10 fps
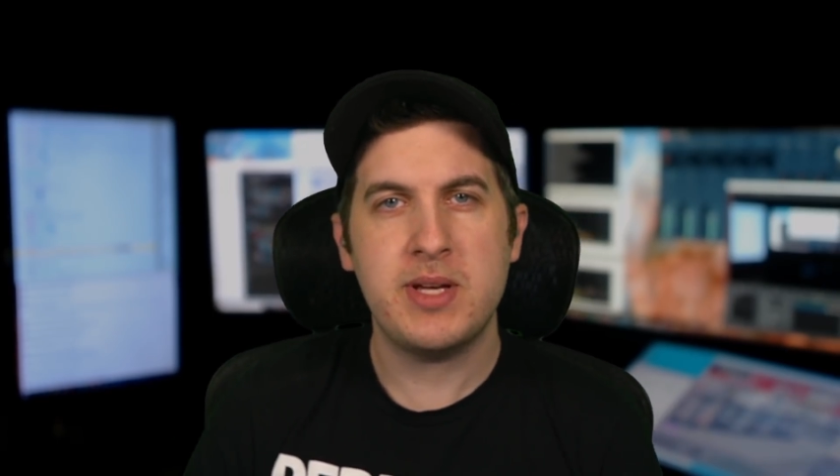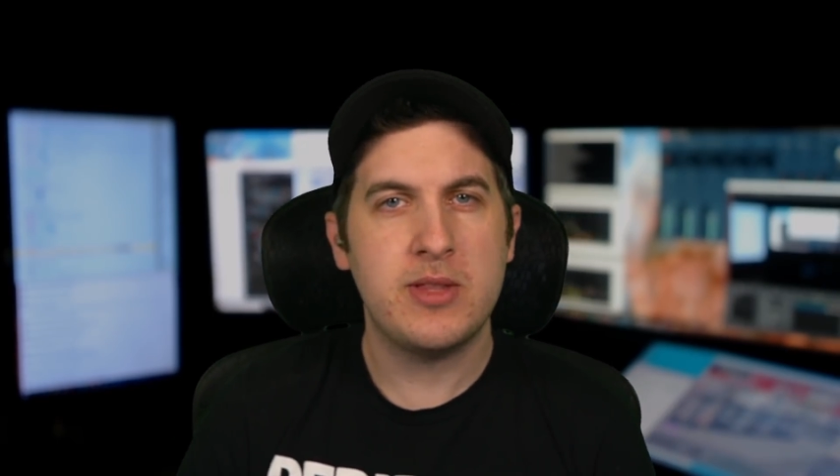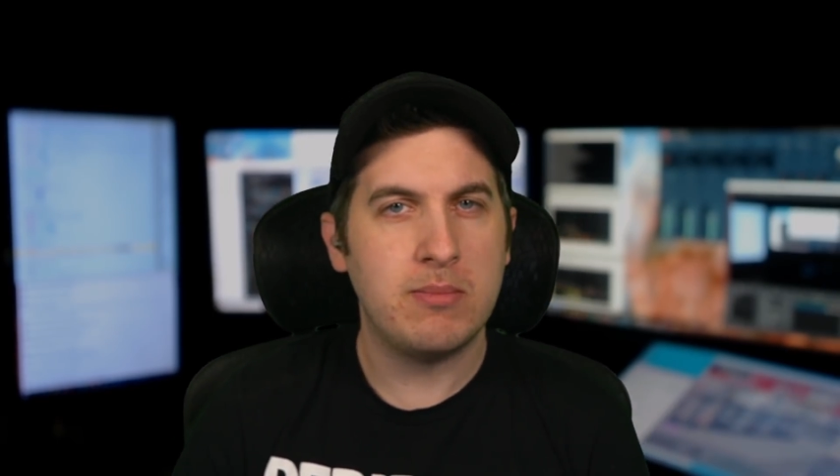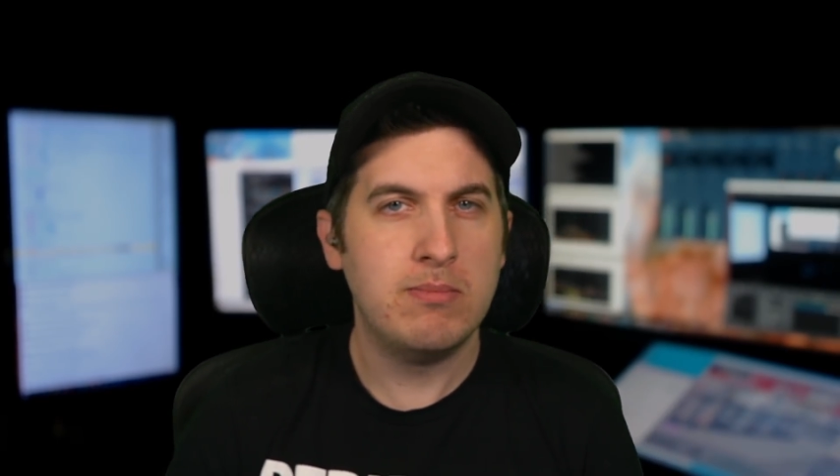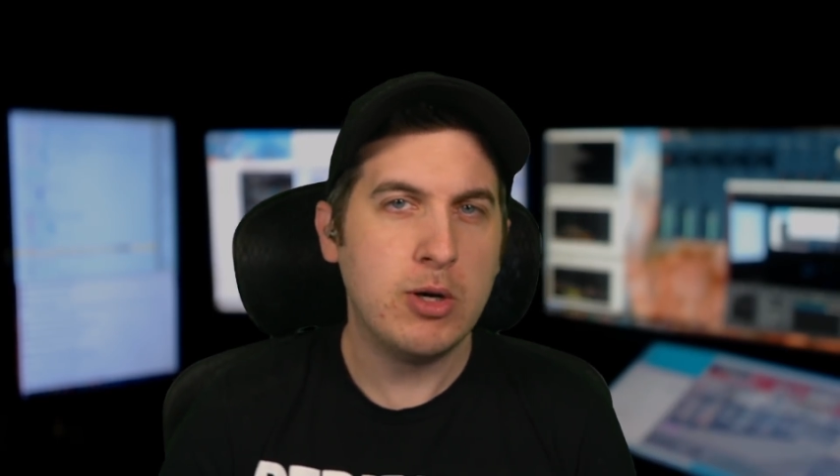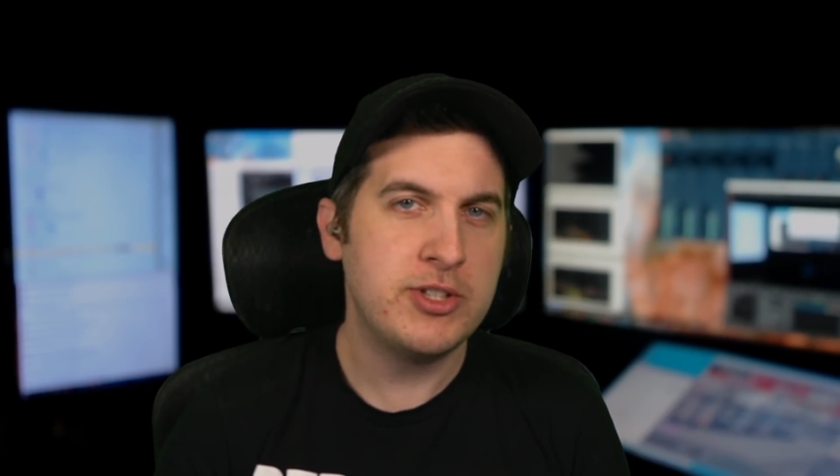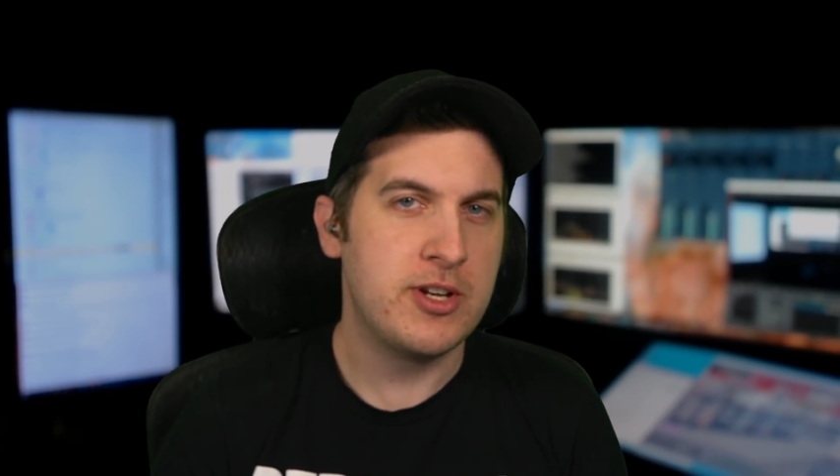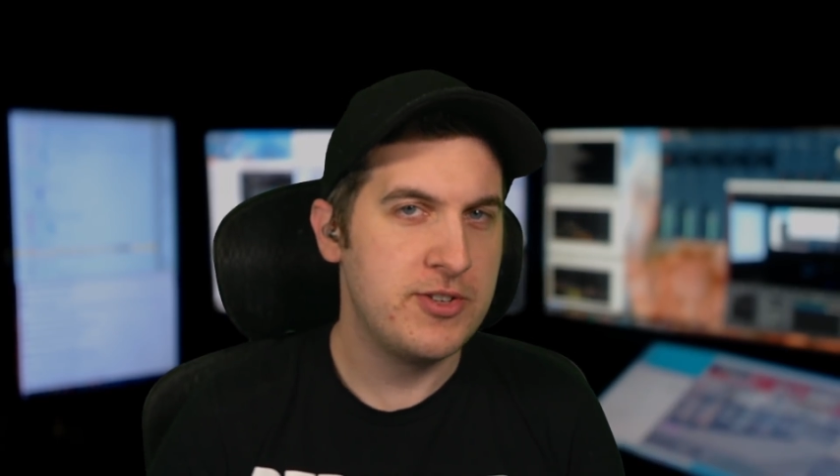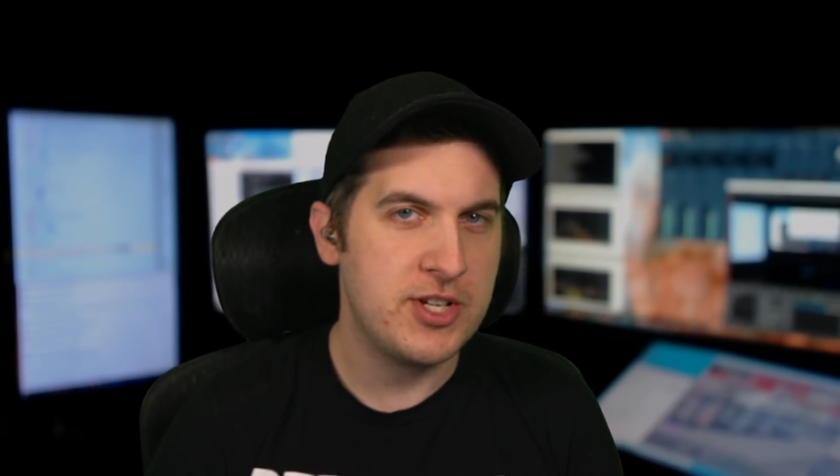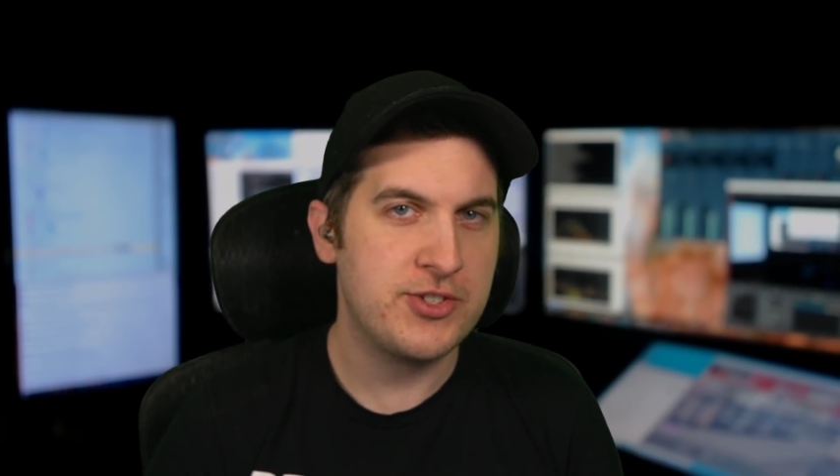be the
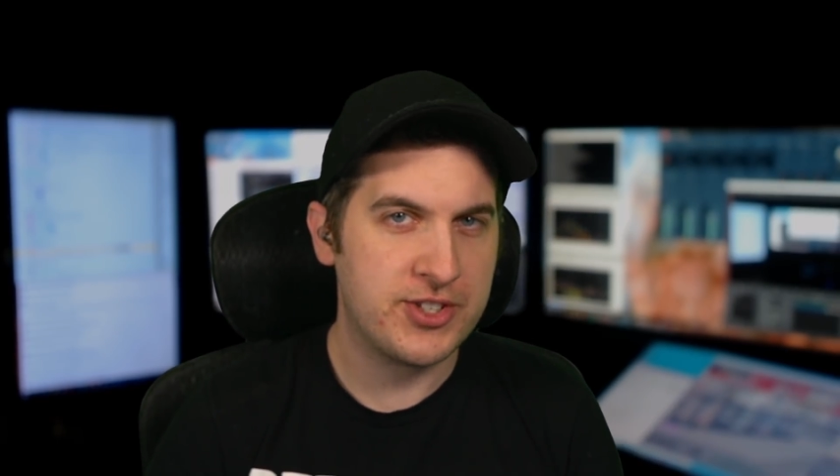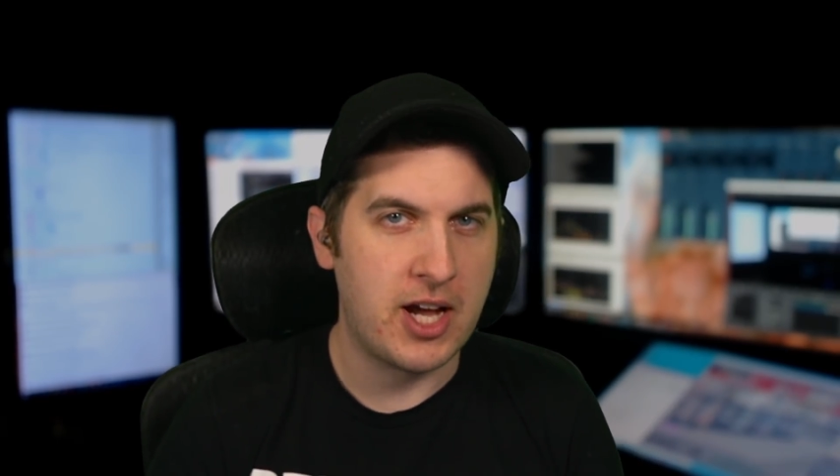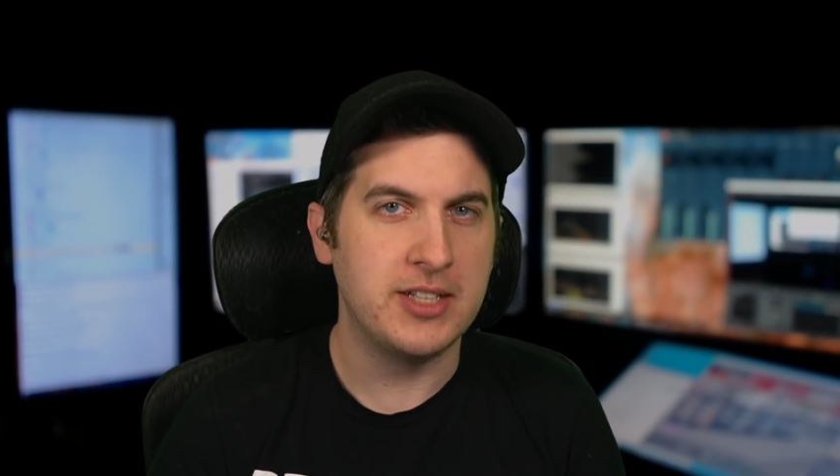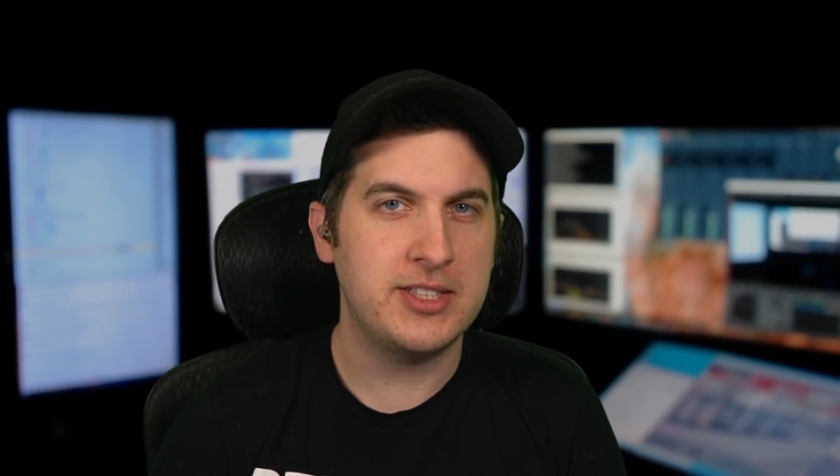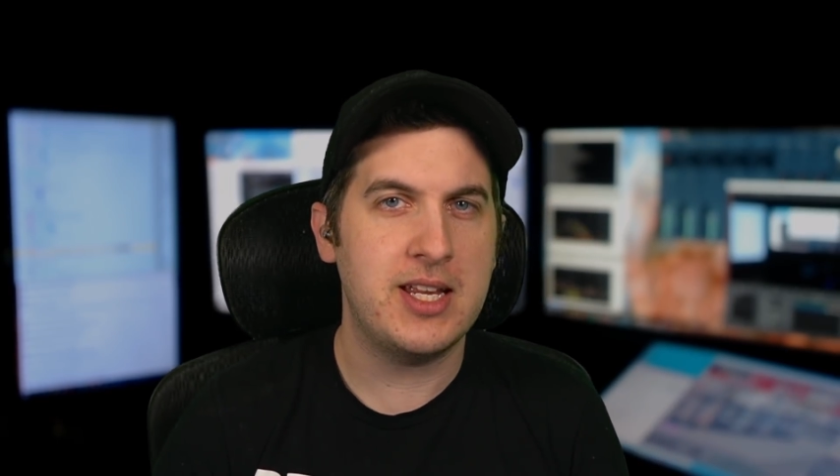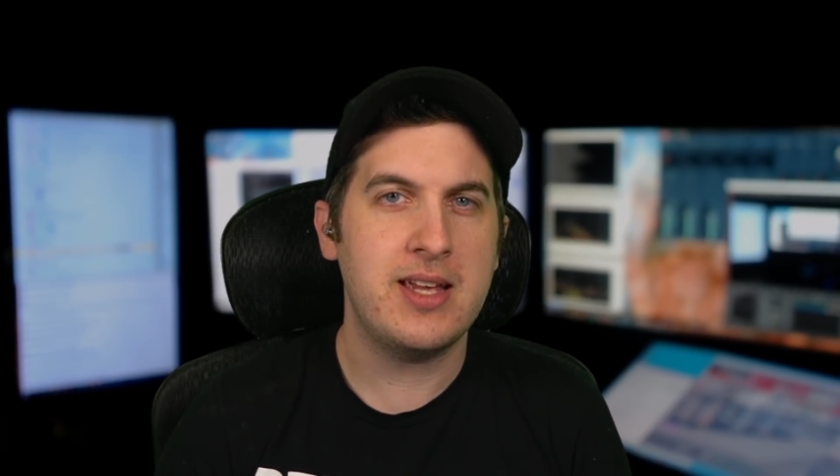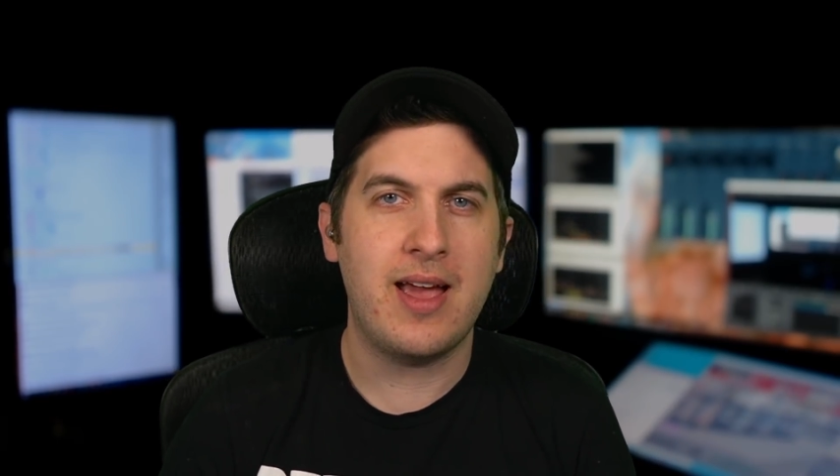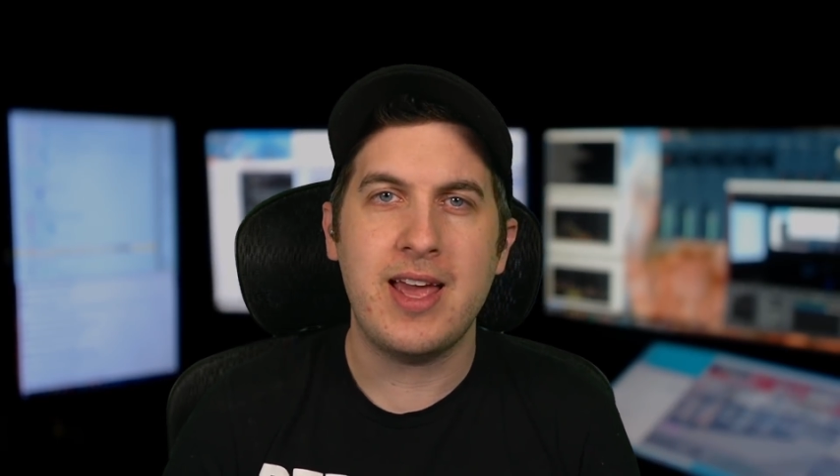most disgusting